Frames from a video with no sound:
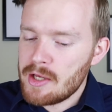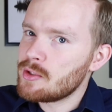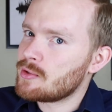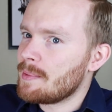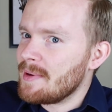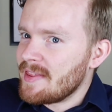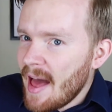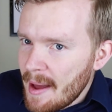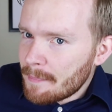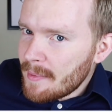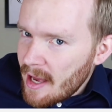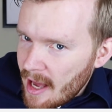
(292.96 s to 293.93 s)
So I mean,
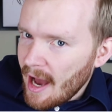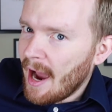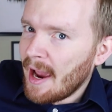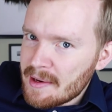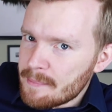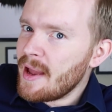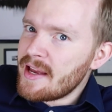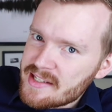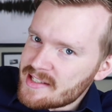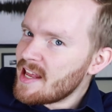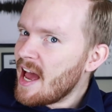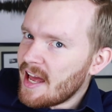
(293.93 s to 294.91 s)
that kind of makes
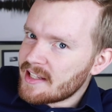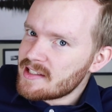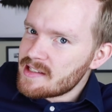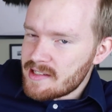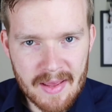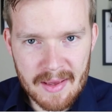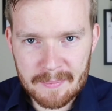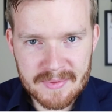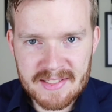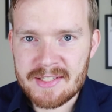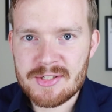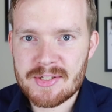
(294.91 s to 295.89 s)
sense.
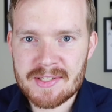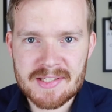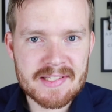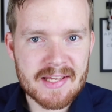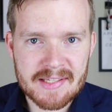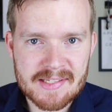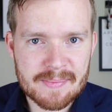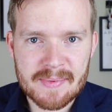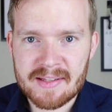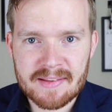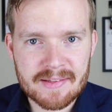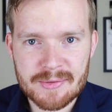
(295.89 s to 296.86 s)
MTG Set
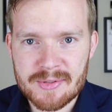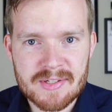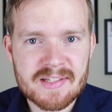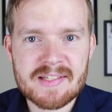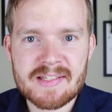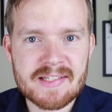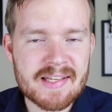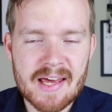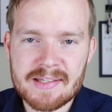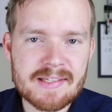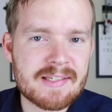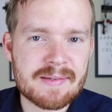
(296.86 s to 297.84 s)
Smith, you're just
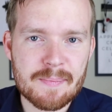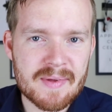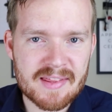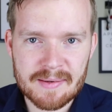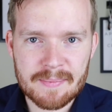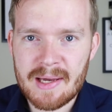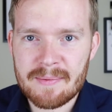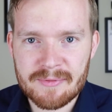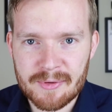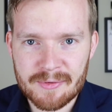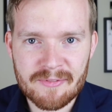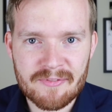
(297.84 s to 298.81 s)
set smithing me up
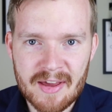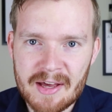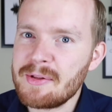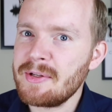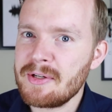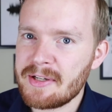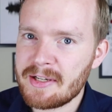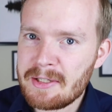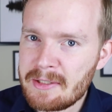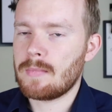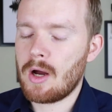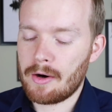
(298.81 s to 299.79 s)
for failure
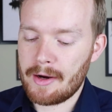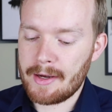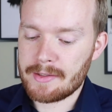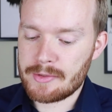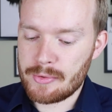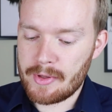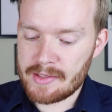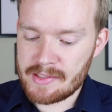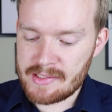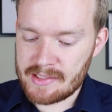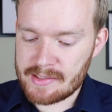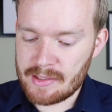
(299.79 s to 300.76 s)
here. All right,
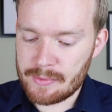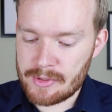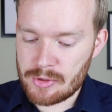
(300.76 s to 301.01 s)
2016 was a